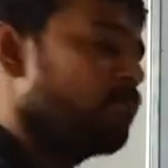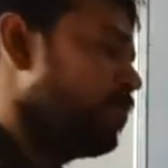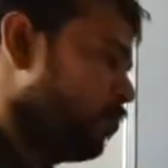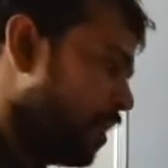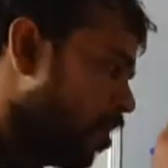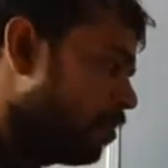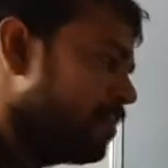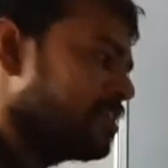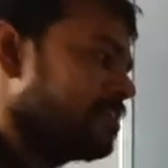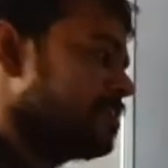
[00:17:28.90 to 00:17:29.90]
but we
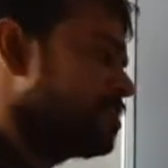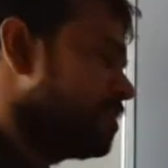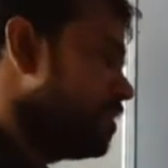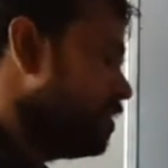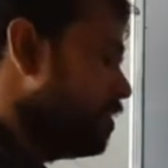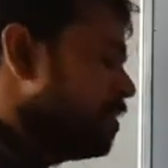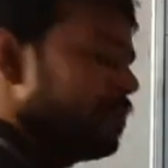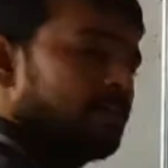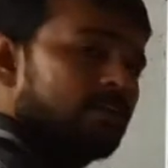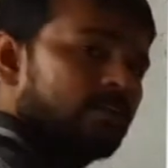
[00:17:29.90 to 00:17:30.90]
always consider
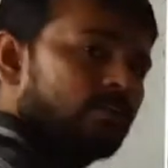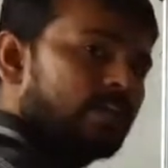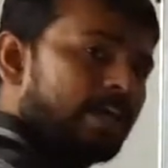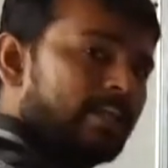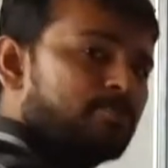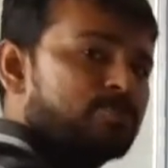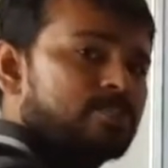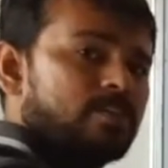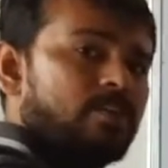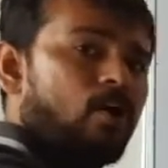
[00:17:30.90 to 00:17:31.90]
the
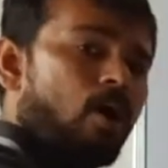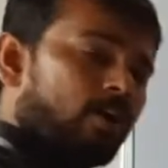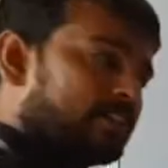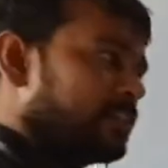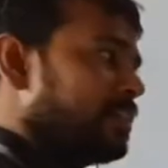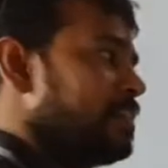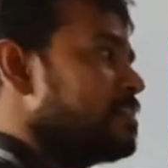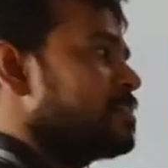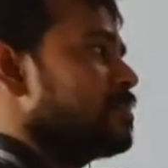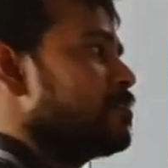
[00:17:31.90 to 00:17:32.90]
ellipse origin
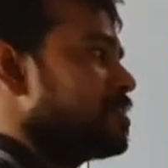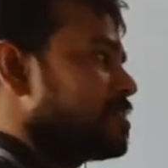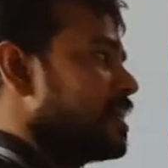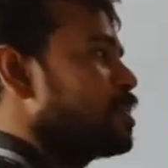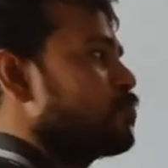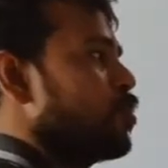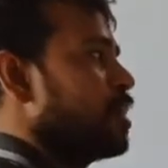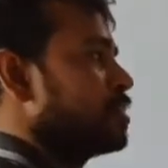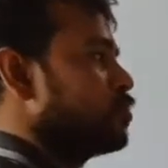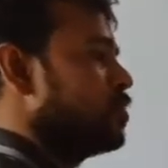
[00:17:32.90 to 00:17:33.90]
is center
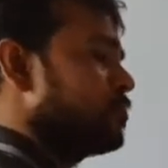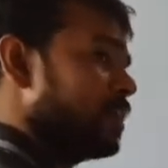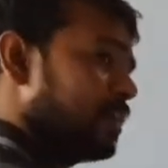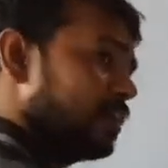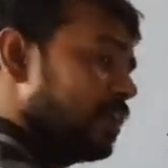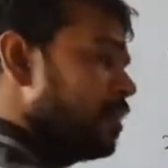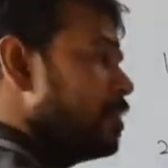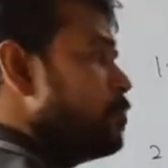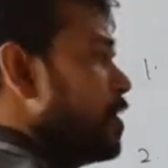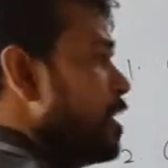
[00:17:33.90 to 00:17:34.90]
point. So if the
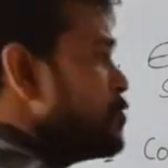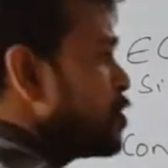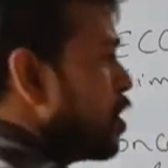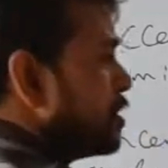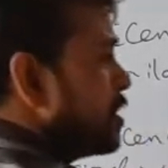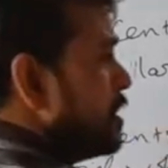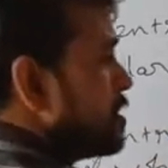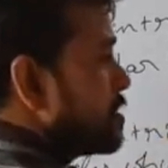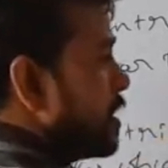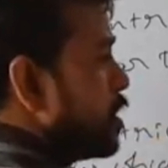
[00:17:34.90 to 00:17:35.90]
ellipse origin is
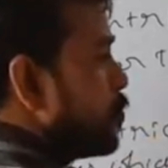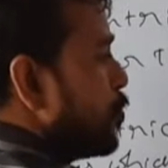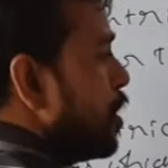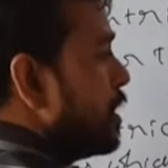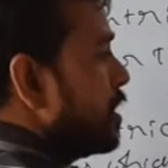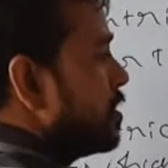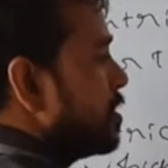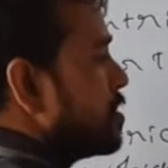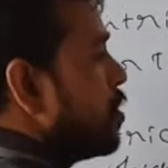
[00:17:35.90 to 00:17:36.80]
center point and this is the